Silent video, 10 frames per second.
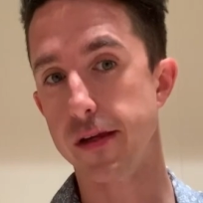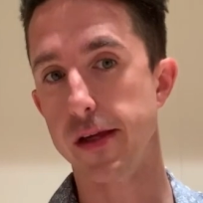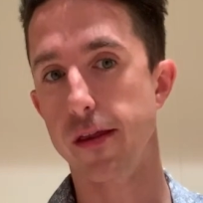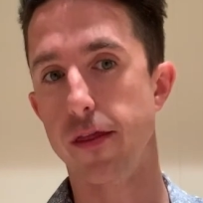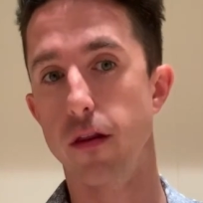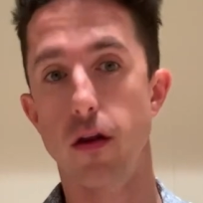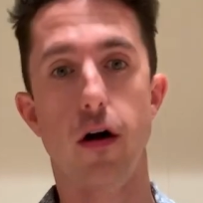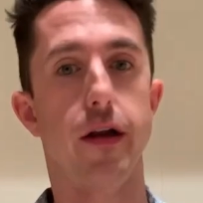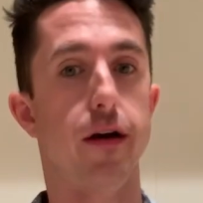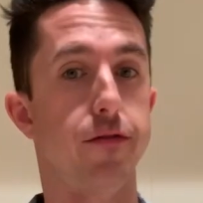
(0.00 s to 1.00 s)
teeth
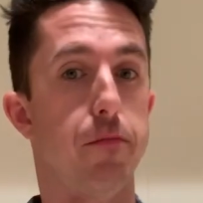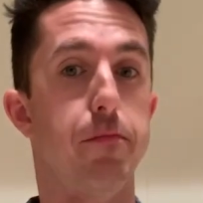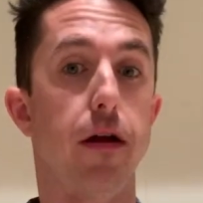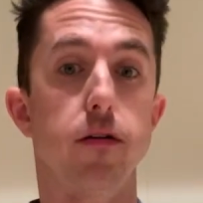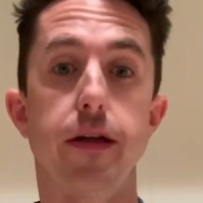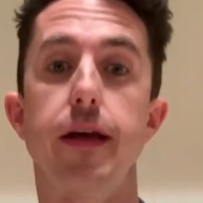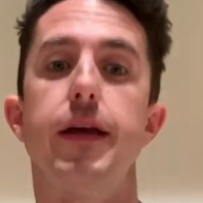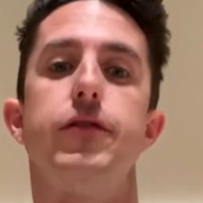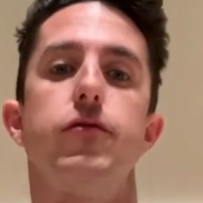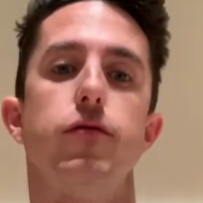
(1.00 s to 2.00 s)
long enough to barely
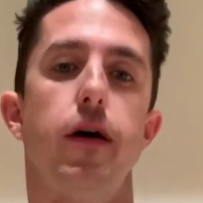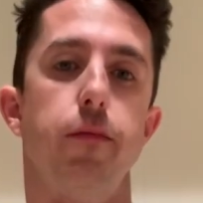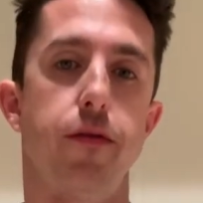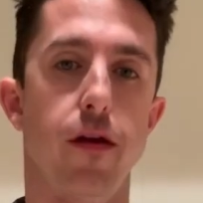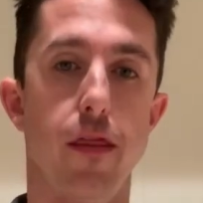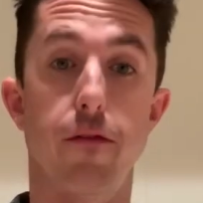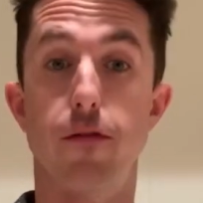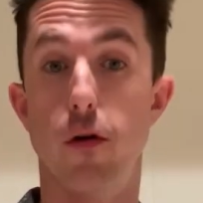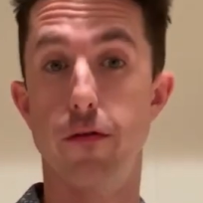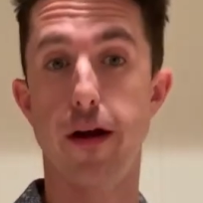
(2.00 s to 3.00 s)
interrupt the
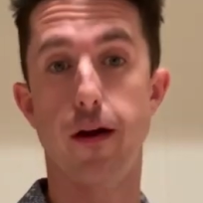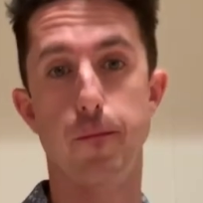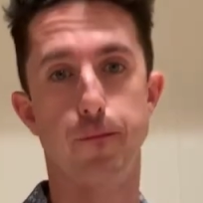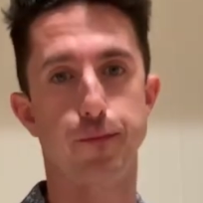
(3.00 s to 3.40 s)
flow of air.